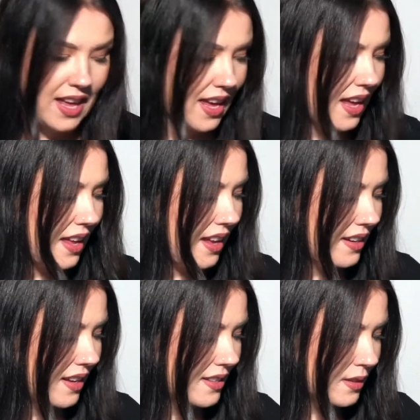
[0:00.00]

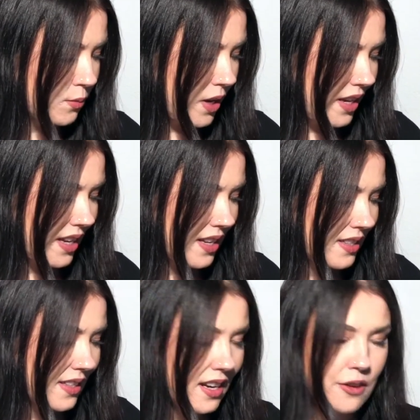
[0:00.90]
And this one
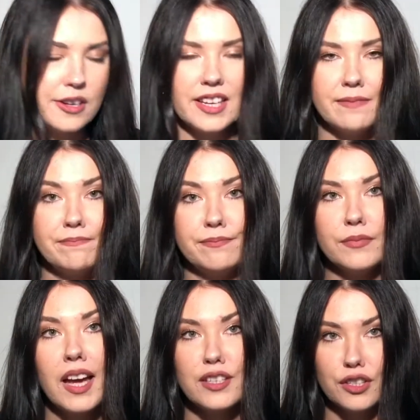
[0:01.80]
is, and
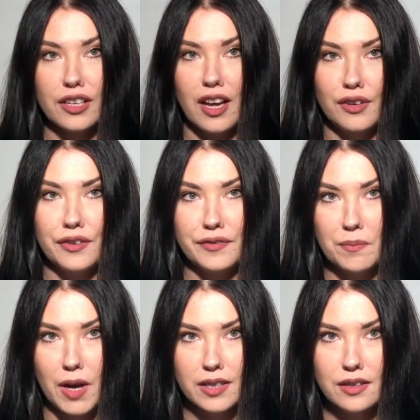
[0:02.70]
I took it out of the
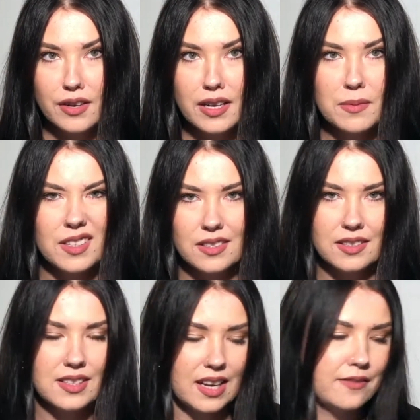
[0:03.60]
box already because it's
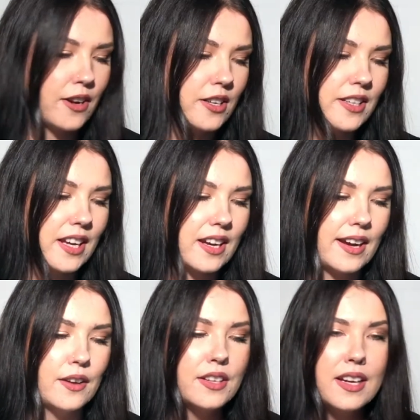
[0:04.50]
kind of hard to get it
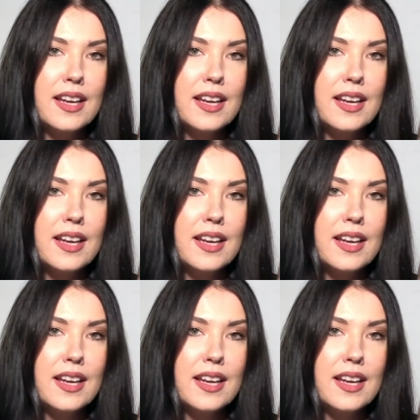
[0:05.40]
out.